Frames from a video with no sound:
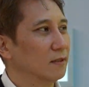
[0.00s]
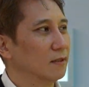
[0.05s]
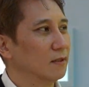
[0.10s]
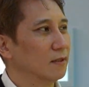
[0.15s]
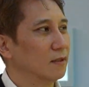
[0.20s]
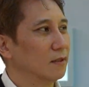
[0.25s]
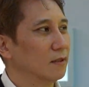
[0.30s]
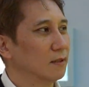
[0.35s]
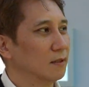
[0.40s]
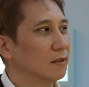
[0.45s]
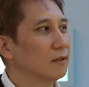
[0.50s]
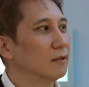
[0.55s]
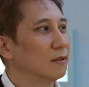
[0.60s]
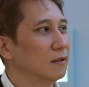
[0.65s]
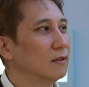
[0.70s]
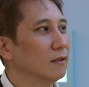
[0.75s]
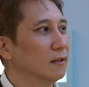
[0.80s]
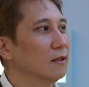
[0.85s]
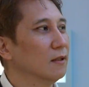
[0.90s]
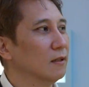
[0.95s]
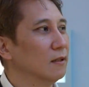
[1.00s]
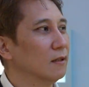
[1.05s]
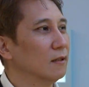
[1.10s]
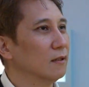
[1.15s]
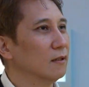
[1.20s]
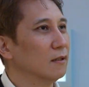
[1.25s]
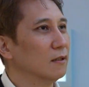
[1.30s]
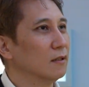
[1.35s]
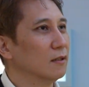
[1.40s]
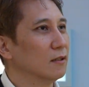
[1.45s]

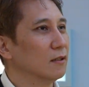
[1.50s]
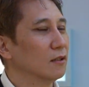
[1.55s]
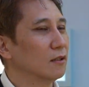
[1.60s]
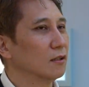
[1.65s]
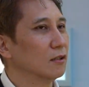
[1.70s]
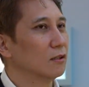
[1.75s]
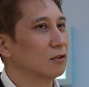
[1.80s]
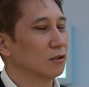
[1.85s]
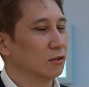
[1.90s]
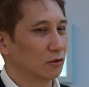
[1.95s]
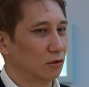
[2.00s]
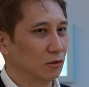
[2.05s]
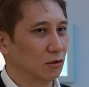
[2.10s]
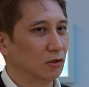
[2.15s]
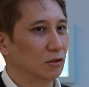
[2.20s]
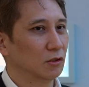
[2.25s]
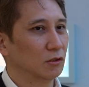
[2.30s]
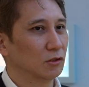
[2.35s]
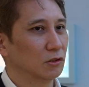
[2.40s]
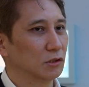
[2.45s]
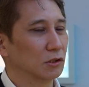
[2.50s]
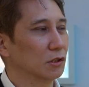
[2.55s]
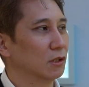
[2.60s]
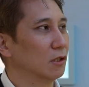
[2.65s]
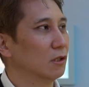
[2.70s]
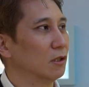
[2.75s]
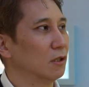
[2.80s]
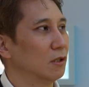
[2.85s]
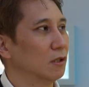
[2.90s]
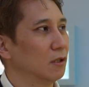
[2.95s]

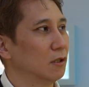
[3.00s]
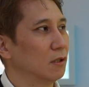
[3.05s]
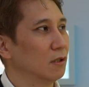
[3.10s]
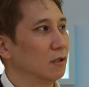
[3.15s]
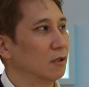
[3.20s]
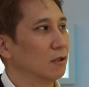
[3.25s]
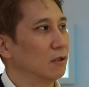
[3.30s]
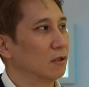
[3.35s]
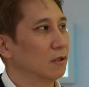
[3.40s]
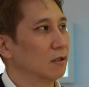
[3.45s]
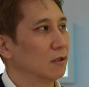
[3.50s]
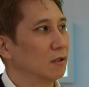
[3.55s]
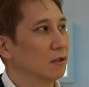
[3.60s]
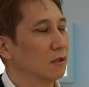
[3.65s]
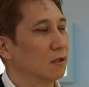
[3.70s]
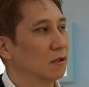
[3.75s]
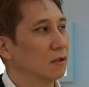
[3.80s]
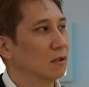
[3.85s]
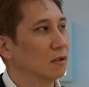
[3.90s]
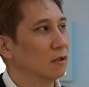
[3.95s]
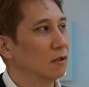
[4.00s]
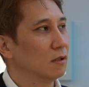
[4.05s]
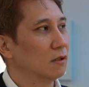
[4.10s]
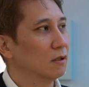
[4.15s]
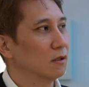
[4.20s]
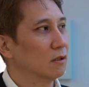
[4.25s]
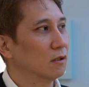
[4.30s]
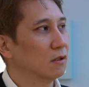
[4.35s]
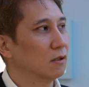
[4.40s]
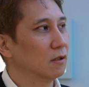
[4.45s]

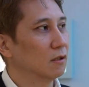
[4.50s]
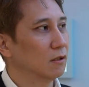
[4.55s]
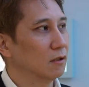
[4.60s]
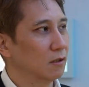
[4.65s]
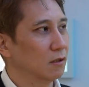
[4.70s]
The person shown says nothing.